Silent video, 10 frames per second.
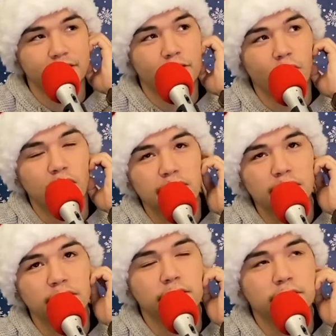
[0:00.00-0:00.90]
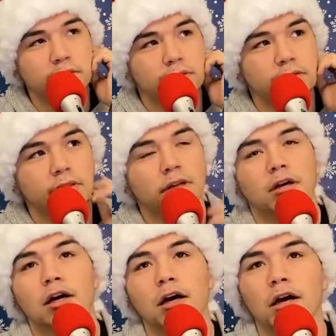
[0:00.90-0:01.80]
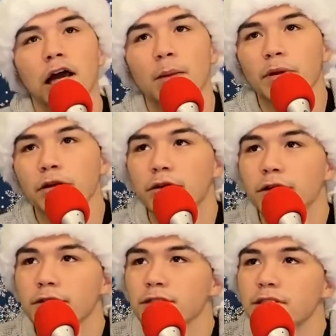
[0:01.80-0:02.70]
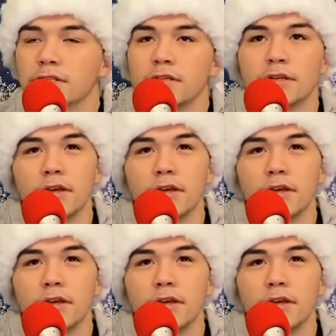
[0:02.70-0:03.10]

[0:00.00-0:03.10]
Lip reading: Kwanzaa, Happy New Year's,